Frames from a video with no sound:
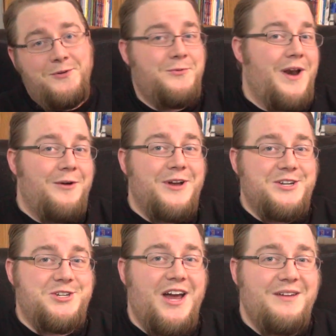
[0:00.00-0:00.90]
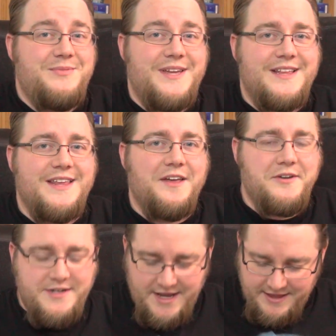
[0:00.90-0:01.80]
when I went shopping the
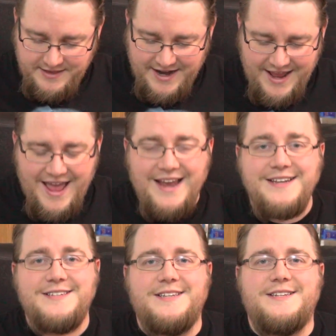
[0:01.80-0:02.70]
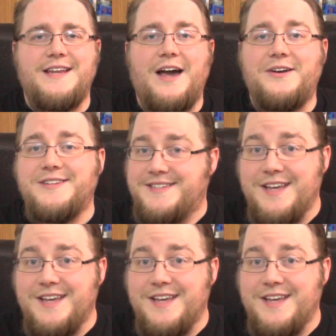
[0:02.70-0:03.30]
other day that I had to sit down and